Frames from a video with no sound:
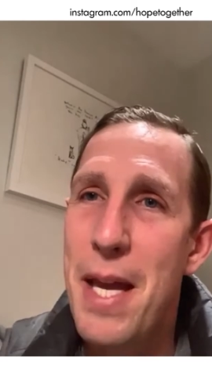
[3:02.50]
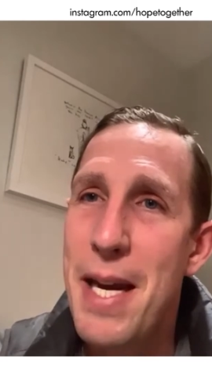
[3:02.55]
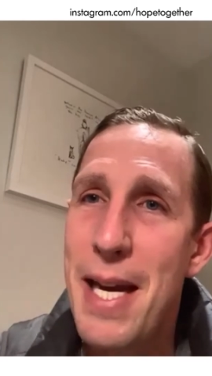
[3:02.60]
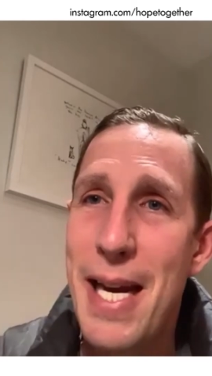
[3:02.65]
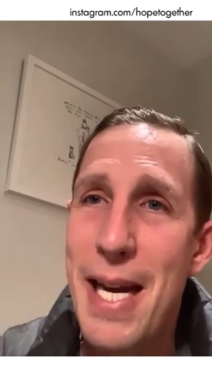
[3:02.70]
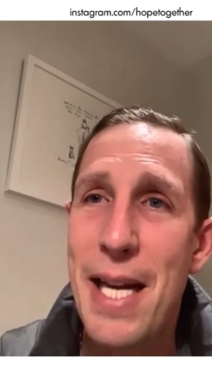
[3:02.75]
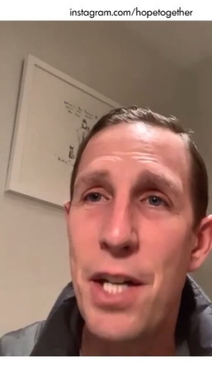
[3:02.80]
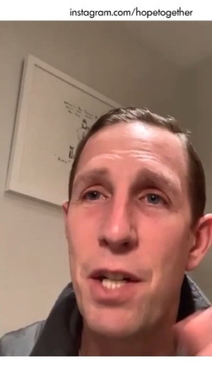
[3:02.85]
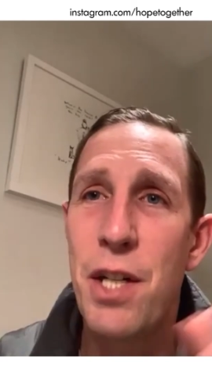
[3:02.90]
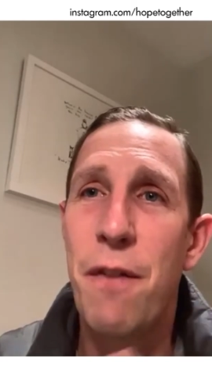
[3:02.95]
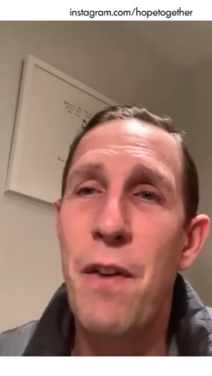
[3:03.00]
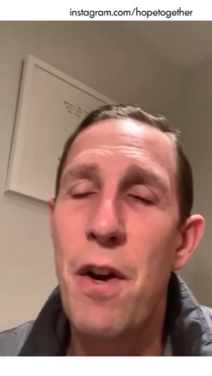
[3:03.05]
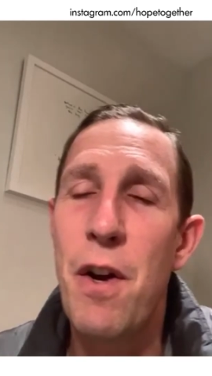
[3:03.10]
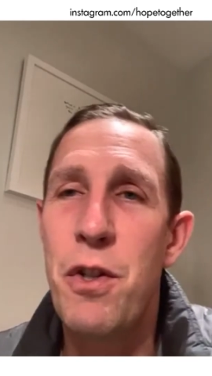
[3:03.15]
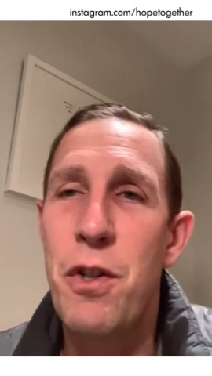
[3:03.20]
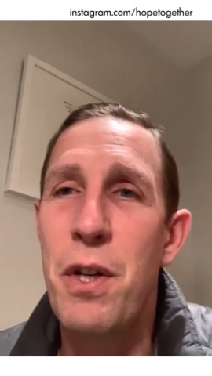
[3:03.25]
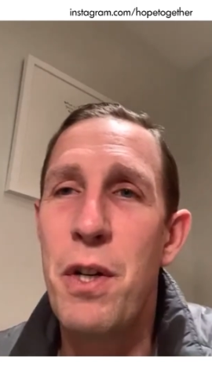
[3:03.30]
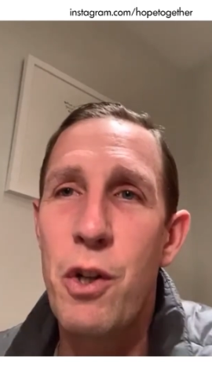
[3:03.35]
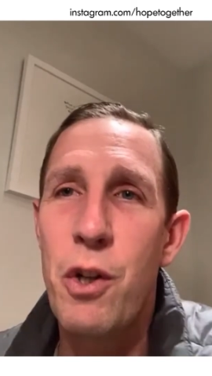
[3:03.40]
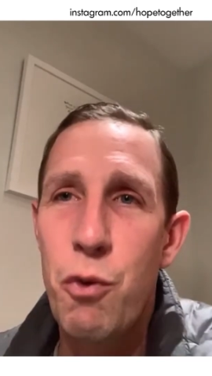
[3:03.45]
each of
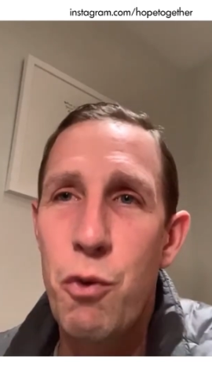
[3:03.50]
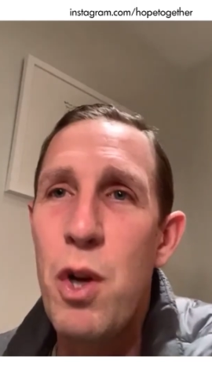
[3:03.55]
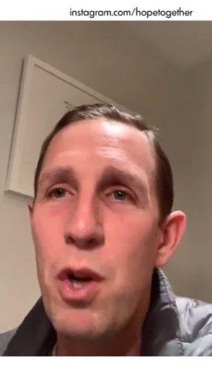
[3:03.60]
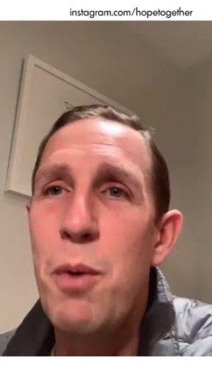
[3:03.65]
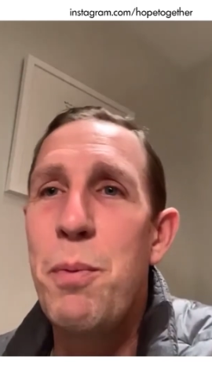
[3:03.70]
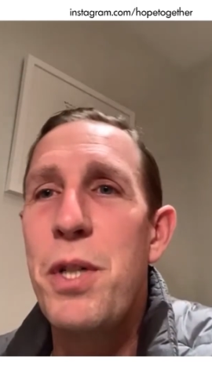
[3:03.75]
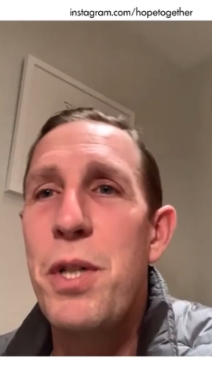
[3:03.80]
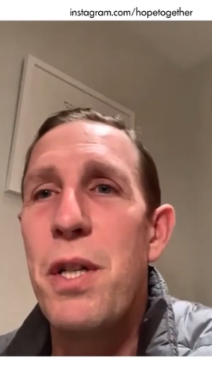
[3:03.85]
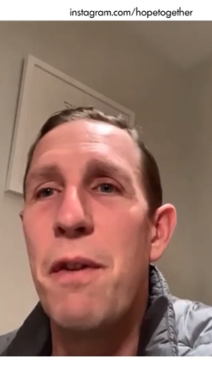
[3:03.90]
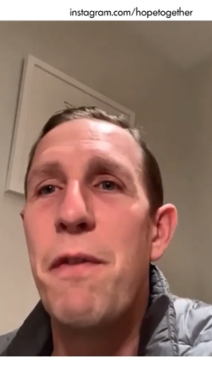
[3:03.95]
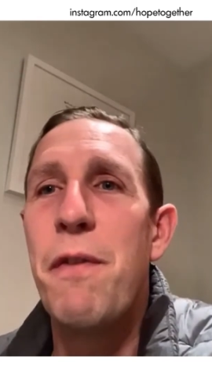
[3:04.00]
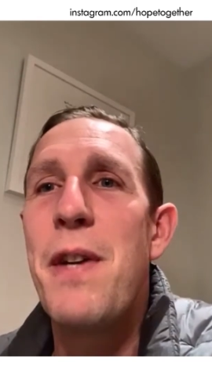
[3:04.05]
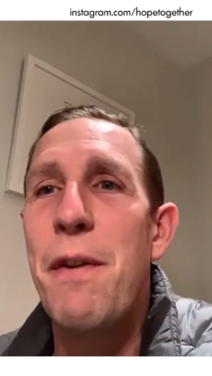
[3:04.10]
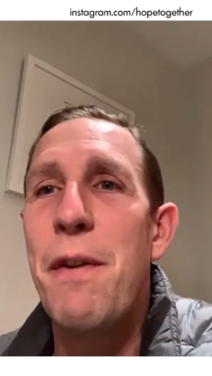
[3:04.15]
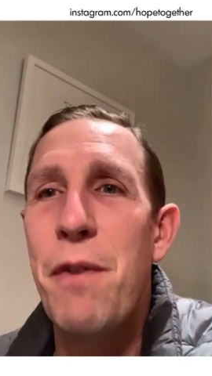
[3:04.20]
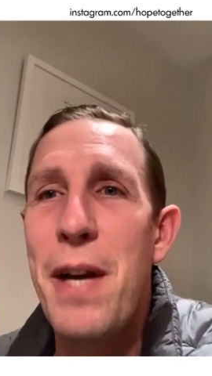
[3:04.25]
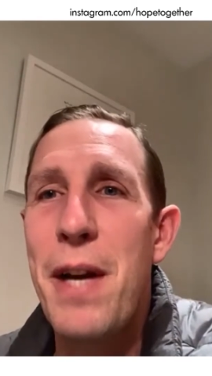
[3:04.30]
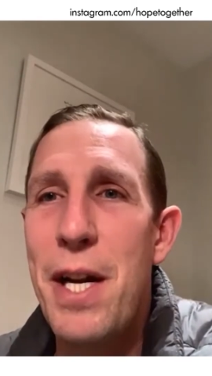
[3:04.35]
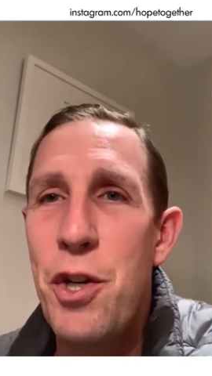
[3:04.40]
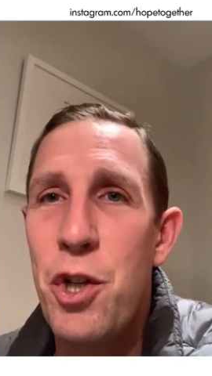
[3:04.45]
those groups of
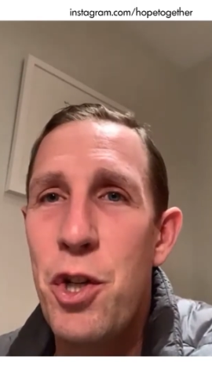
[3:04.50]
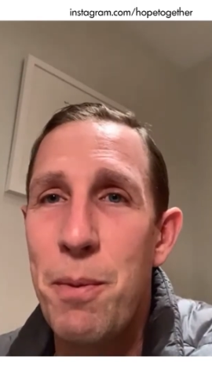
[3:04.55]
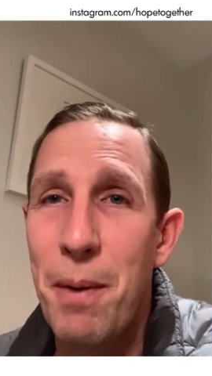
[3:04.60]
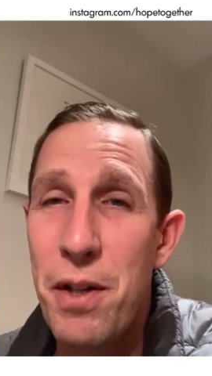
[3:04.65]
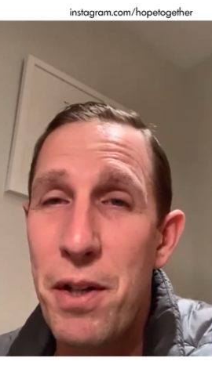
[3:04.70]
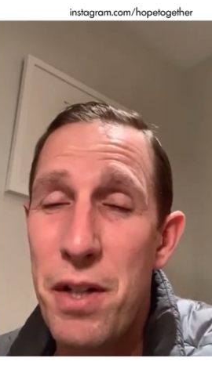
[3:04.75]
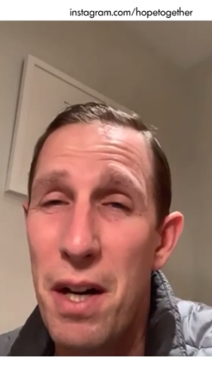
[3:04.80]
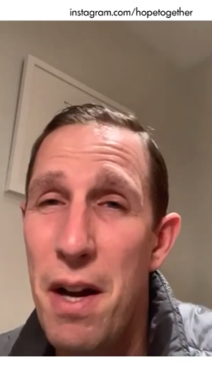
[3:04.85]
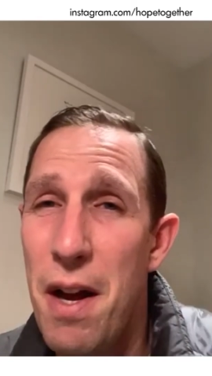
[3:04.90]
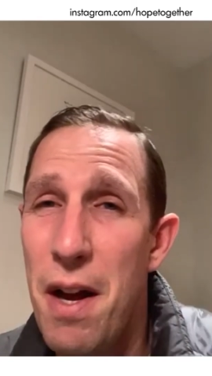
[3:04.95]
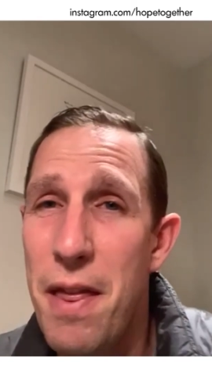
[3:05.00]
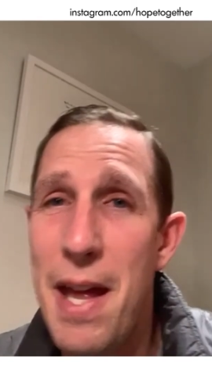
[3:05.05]
different instruments,